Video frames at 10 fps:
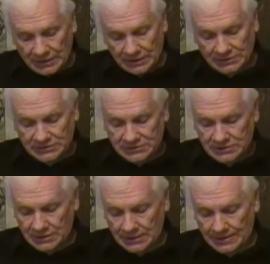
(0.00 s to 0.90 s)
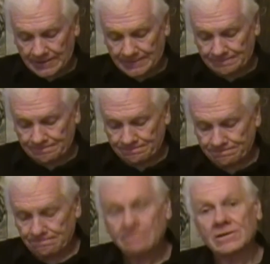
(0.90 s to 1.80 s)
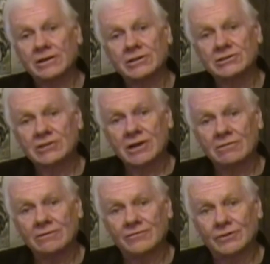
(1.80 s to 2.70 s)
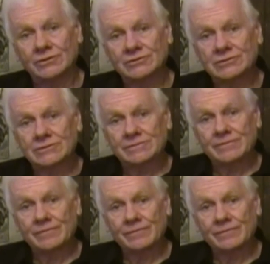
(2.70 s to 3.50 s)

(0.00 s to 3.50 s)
It's uh, getting scary, folks.